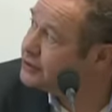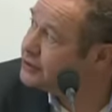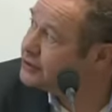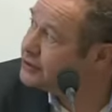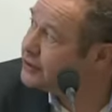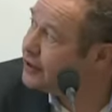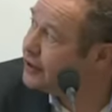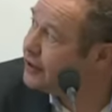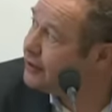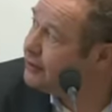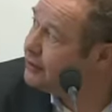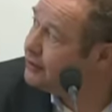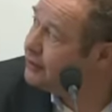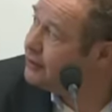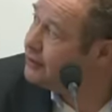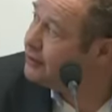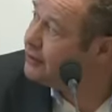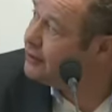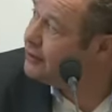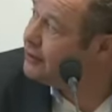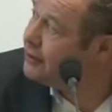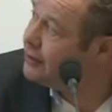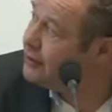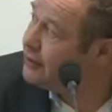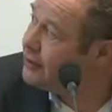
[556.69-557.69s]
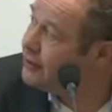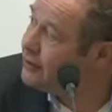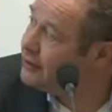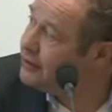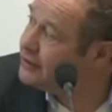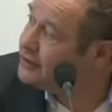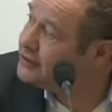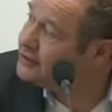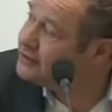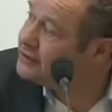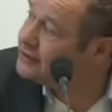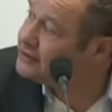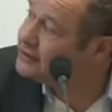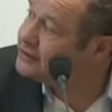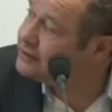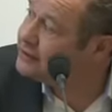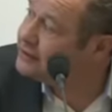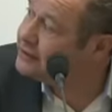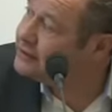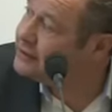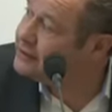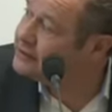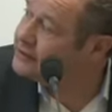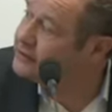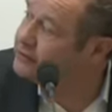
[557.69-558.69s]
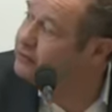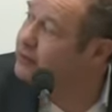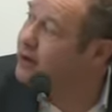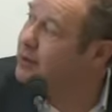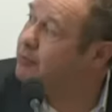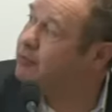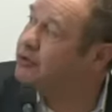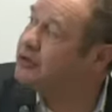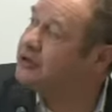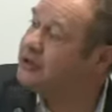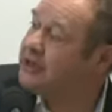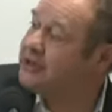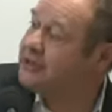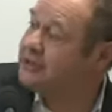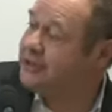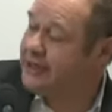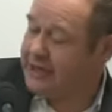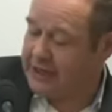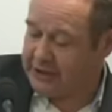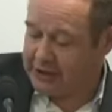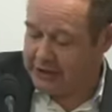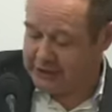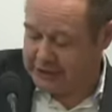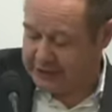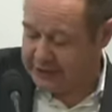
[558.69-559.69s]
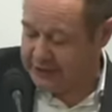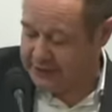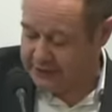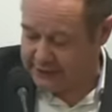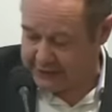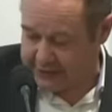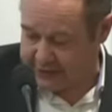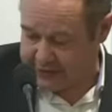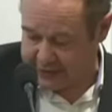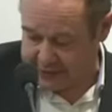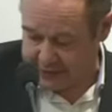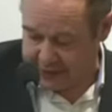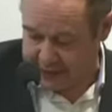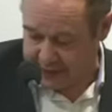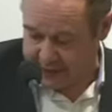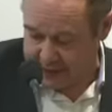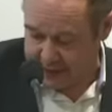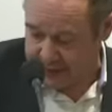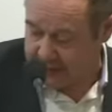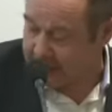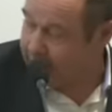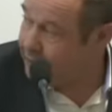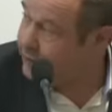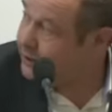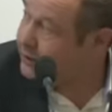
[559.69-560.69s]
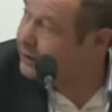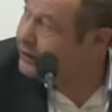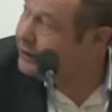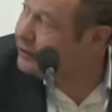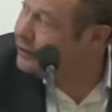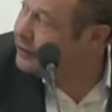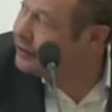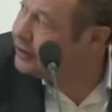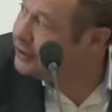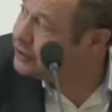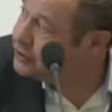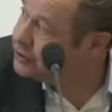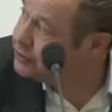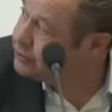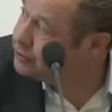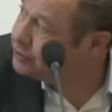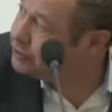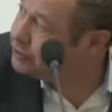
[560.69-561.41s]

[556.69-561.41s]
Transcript: So these are the representations in the design, and you